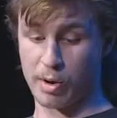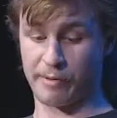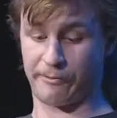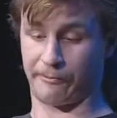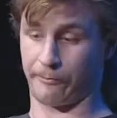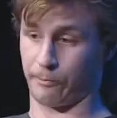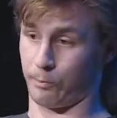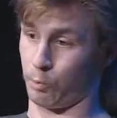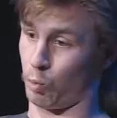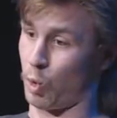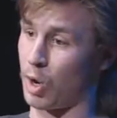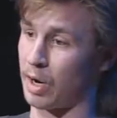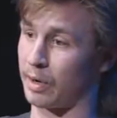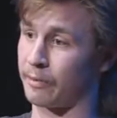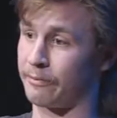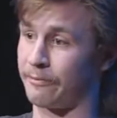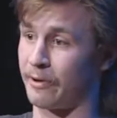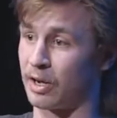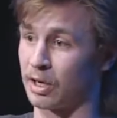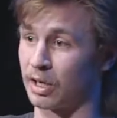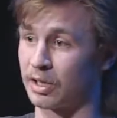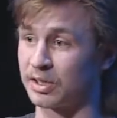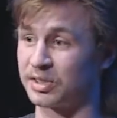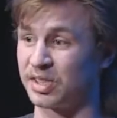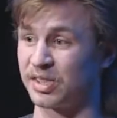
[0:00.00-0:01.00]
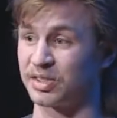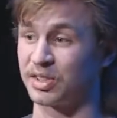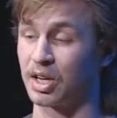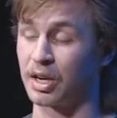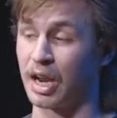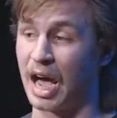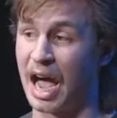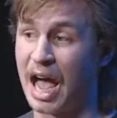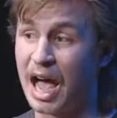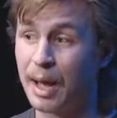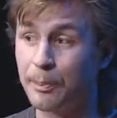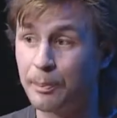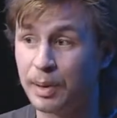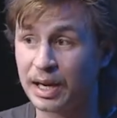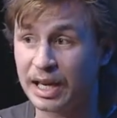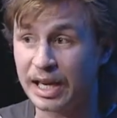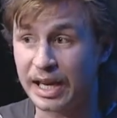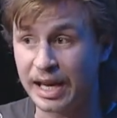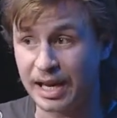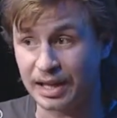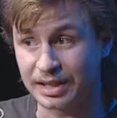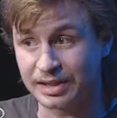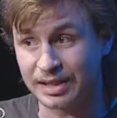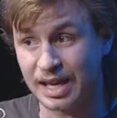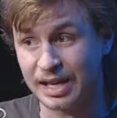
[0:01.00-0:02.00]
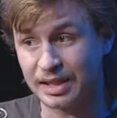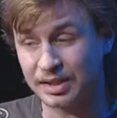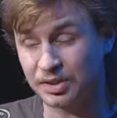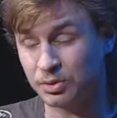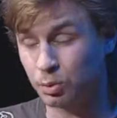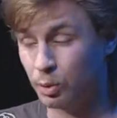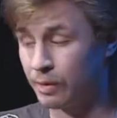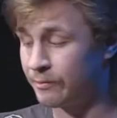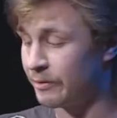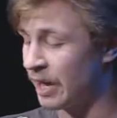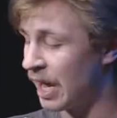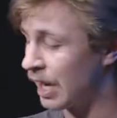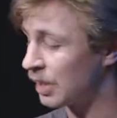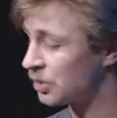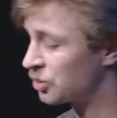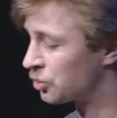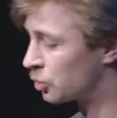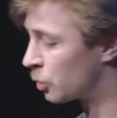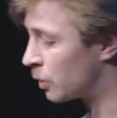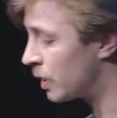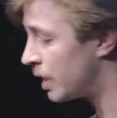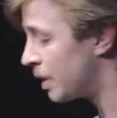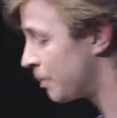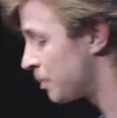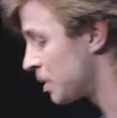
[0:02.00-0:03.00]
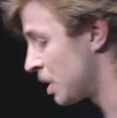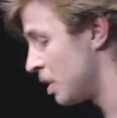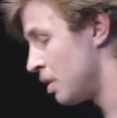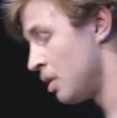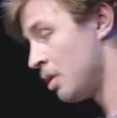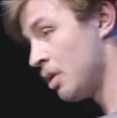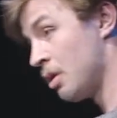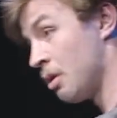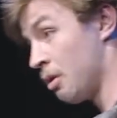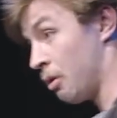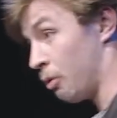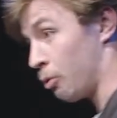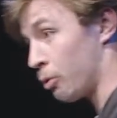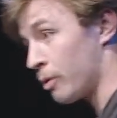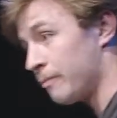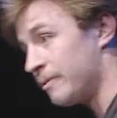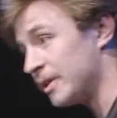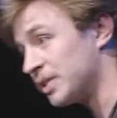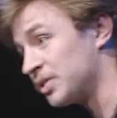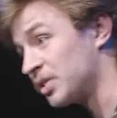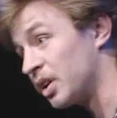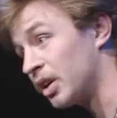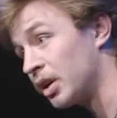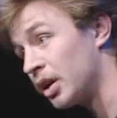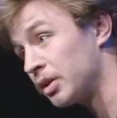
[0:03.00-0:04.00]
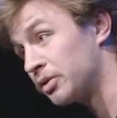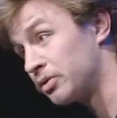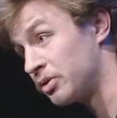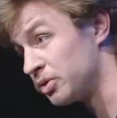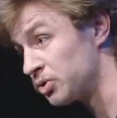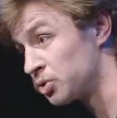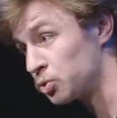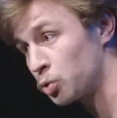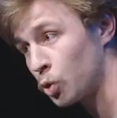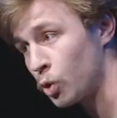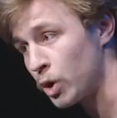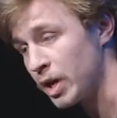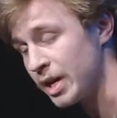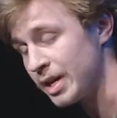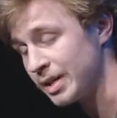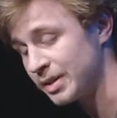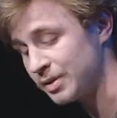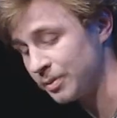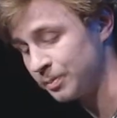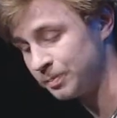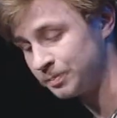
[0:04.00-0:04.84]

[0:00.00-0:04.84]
if one fungus is going to happily exist with the ash tree or if it's going to destroy it.